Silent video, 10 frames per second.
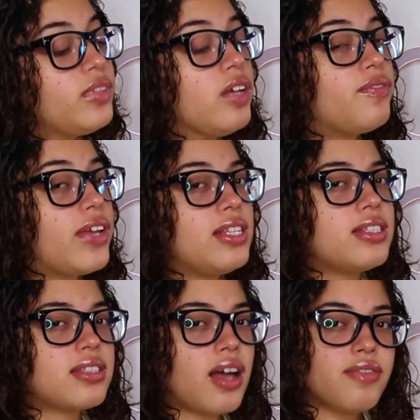face
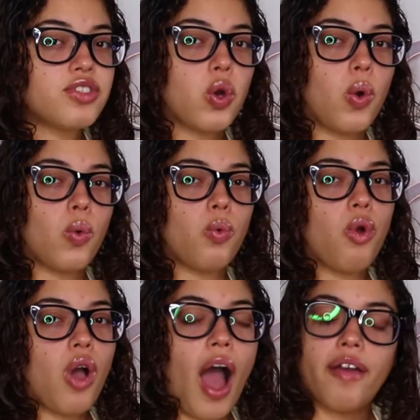stuff, so
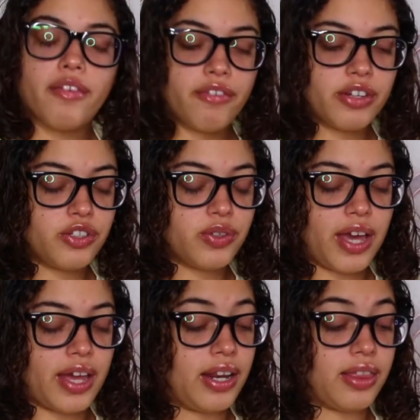I never really knew they
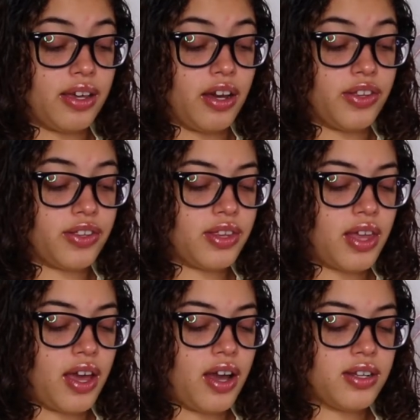had anything other than that,